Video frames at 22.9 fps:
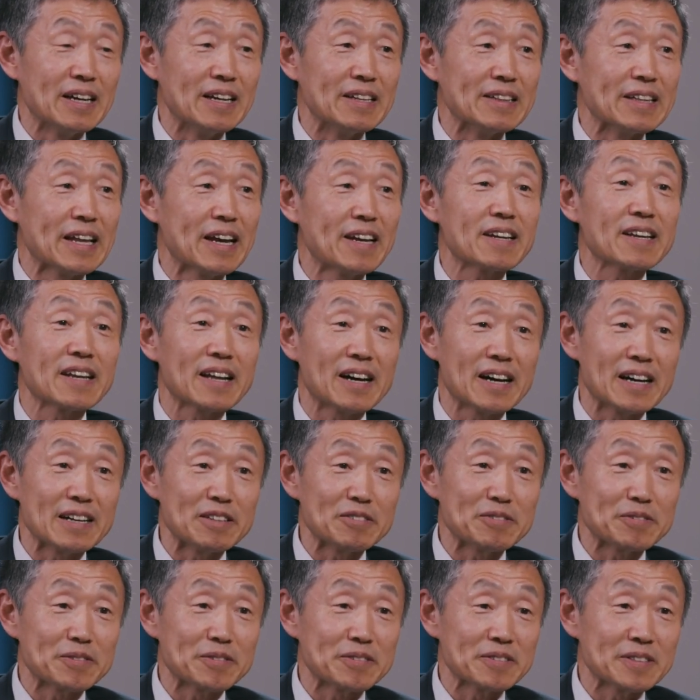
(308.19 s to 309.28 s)
And that
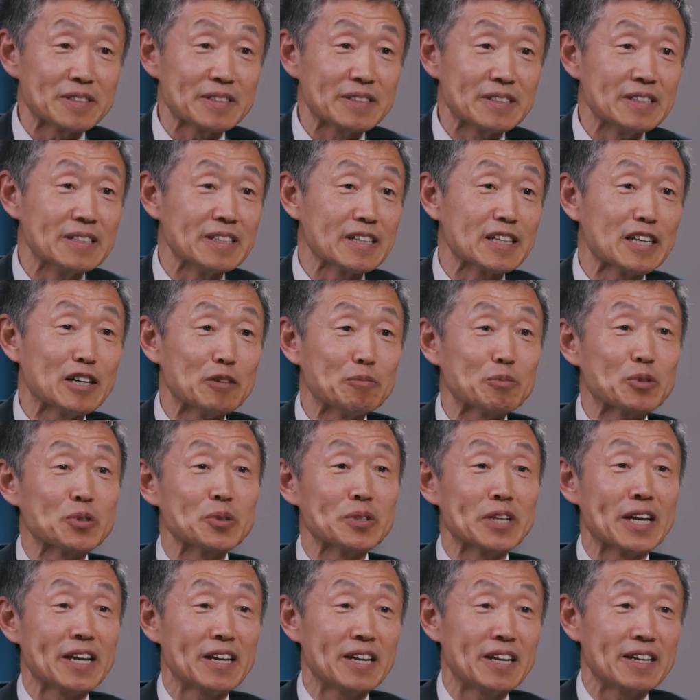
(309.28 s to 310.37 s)
life didn't come
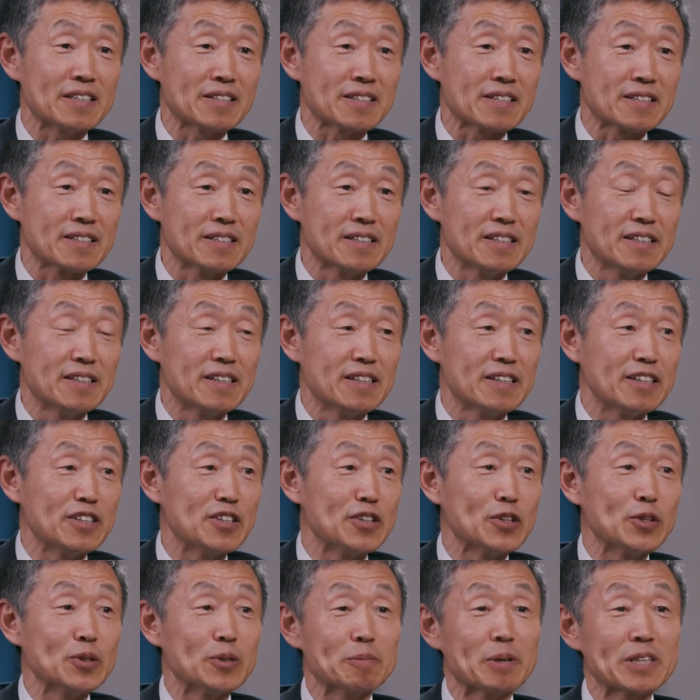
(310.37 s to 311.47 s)
to an end
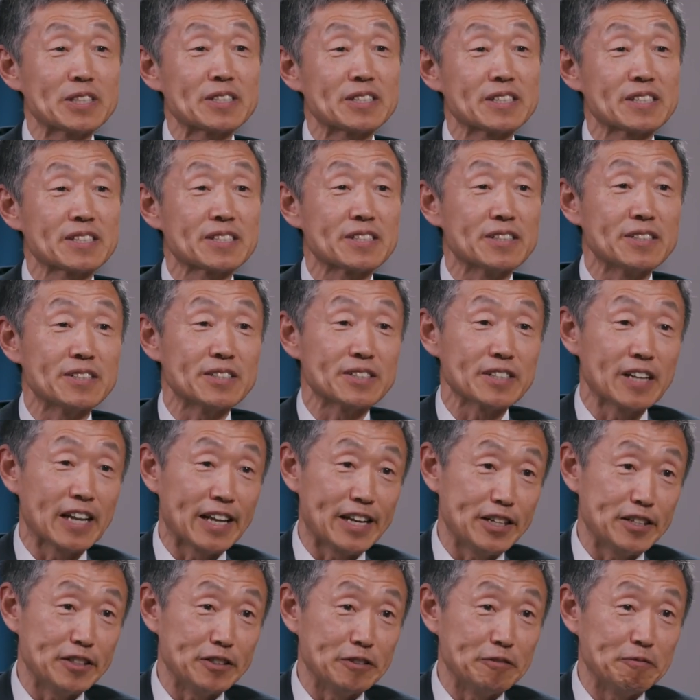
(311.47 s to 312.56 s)
until about six years
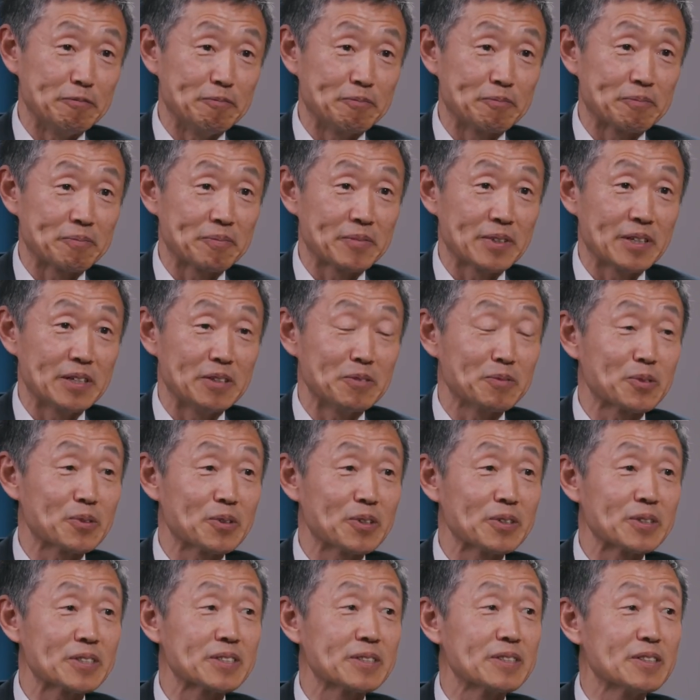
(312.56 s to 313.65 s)
later. And of
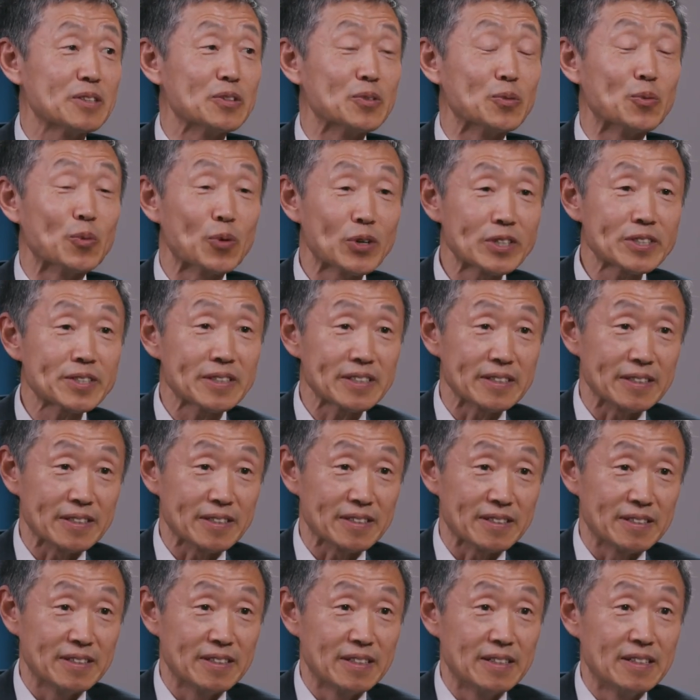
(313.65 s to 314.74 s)
course, the worst
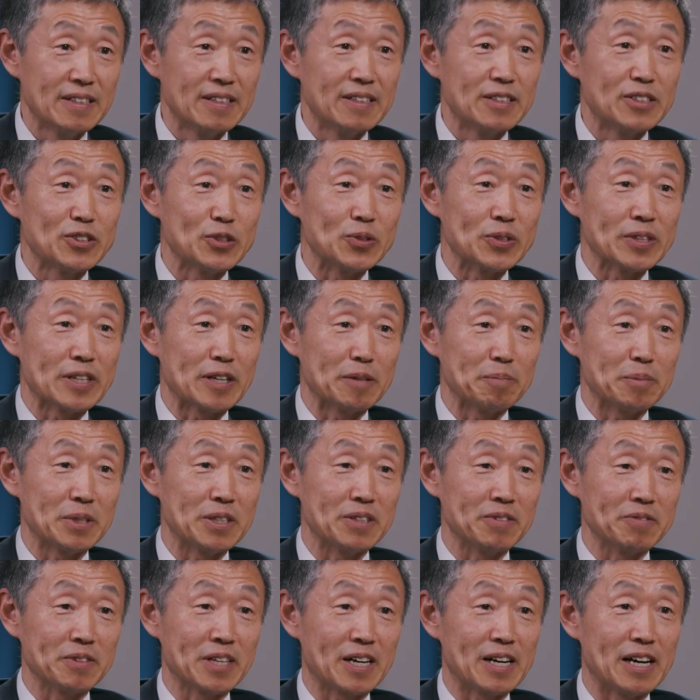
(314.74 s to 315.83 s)
thing during that
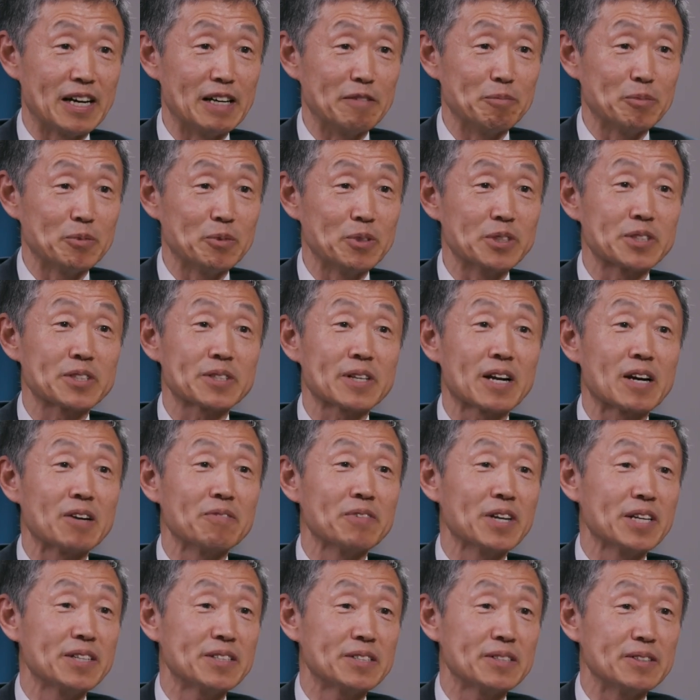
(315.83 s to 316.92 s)
period of time was
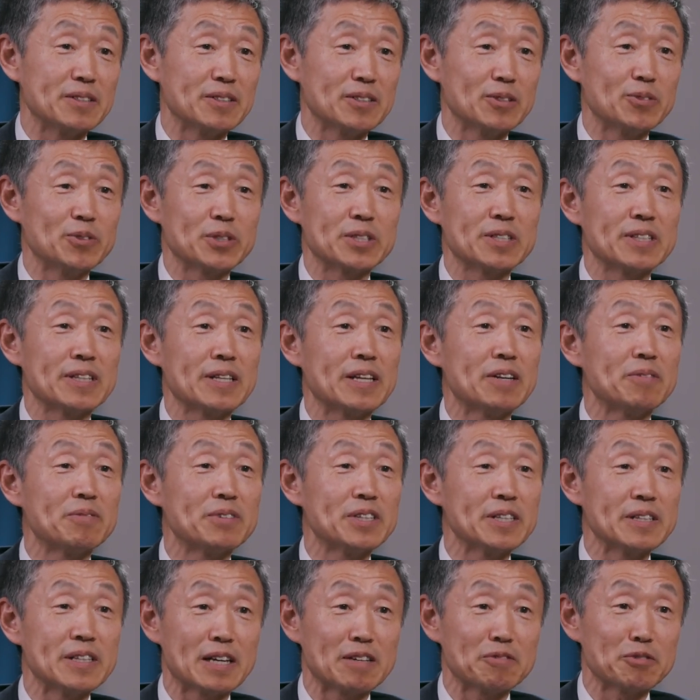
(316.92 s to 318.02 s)
starvation. There was
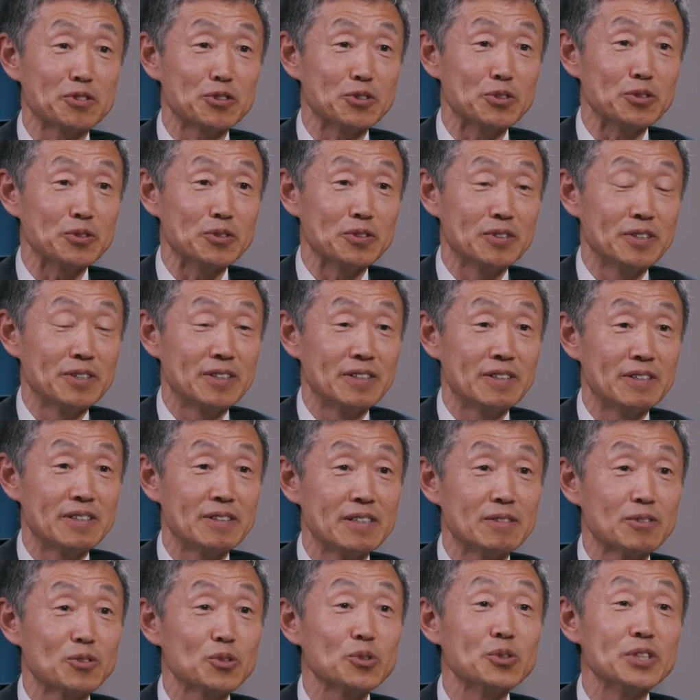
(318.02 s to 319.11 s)
never enough to,
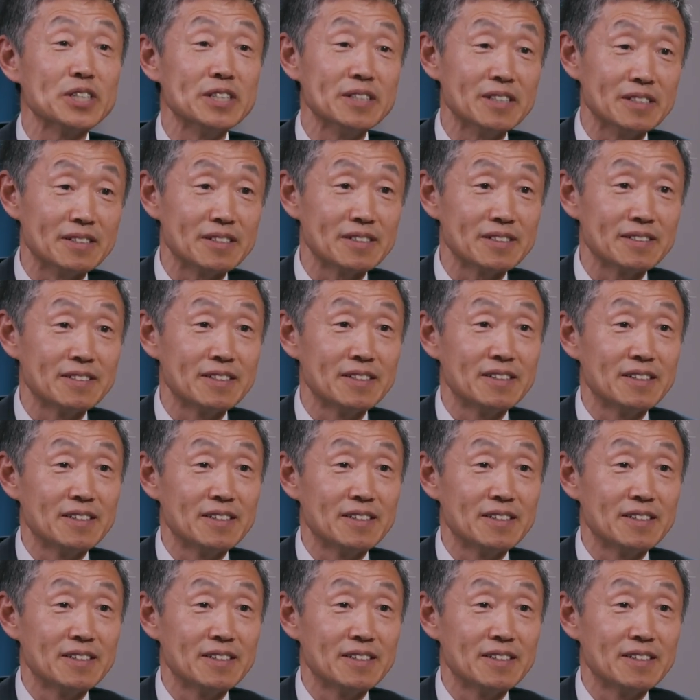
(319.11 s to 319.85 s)
to eat.